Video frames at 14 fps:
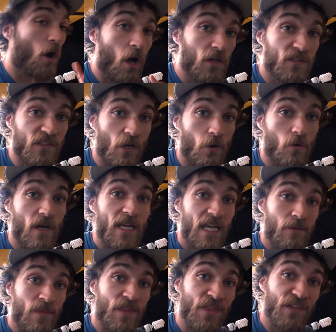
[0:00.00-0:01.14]
also
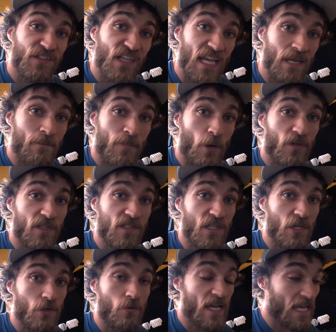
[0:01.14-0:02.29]
am in the same boat as
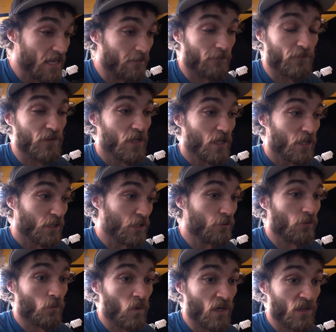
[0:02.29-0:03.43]
you if you
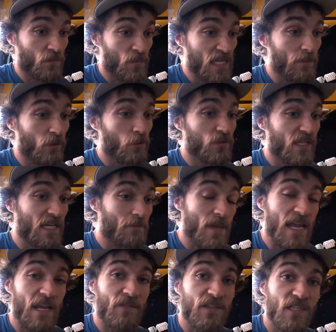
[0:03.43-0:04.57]
are one of the people who's like,
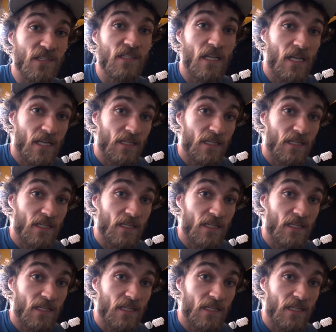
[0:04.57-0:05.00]
man, this is